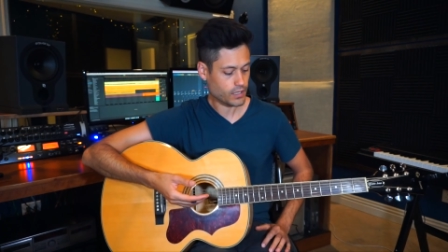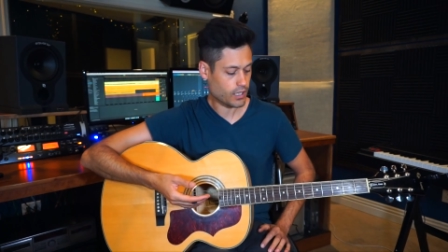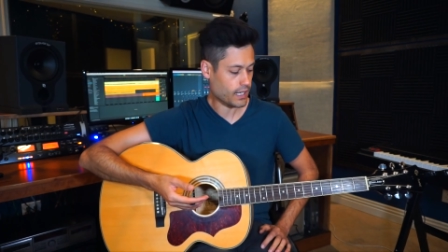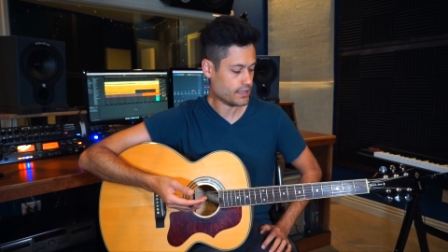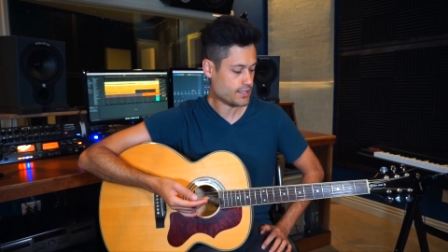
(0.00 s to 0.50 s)

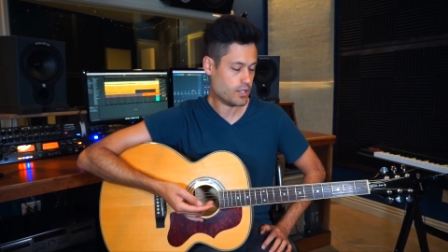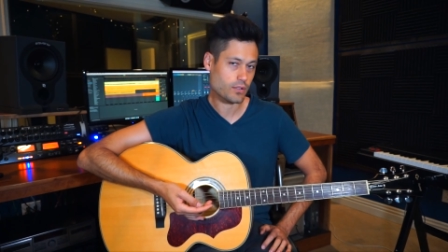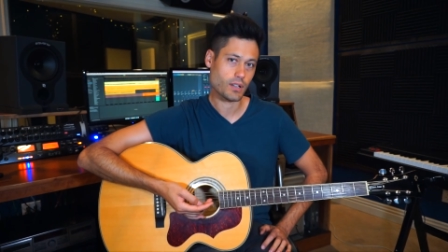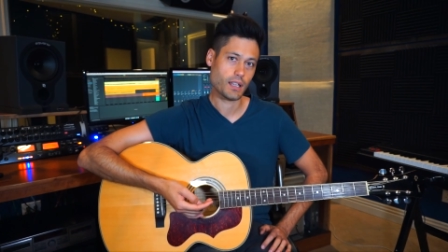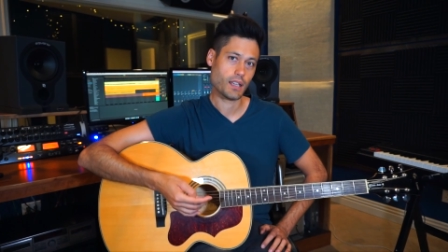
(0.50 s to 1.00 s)
All right,
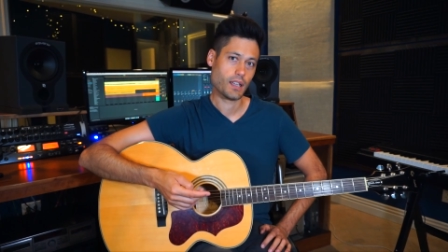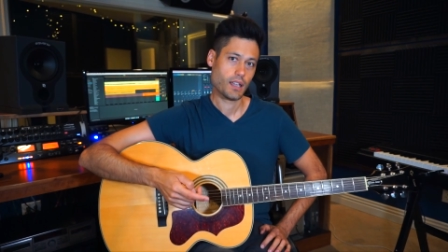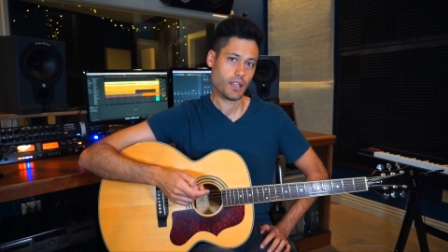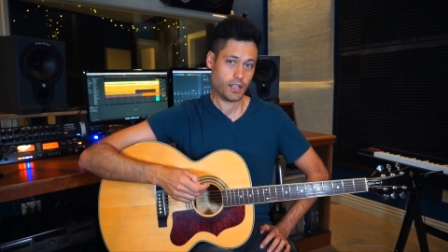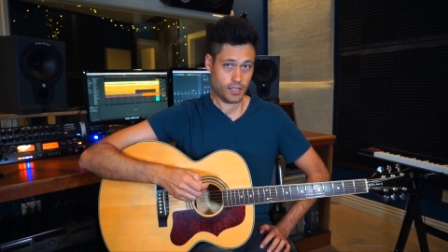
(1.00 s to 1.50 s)
so
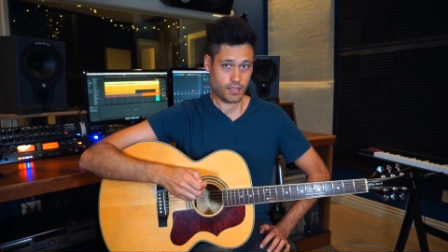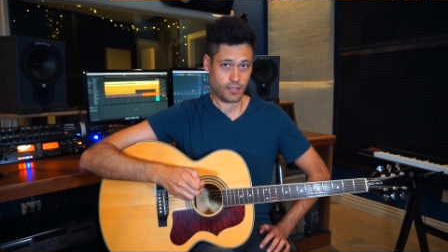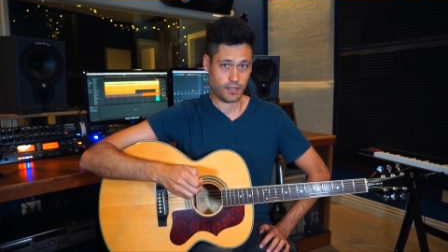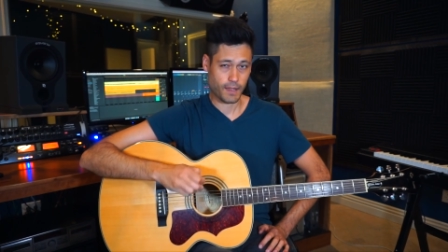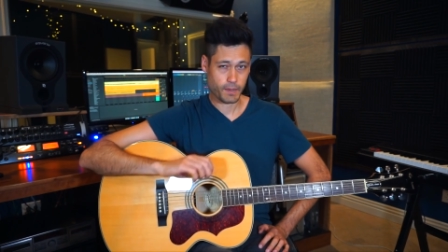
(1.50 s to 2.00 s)

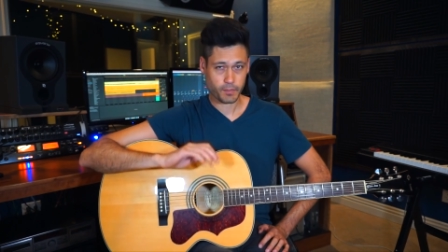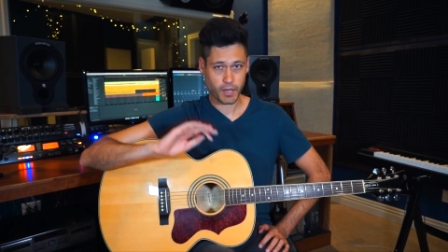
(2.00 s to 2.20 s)
I've been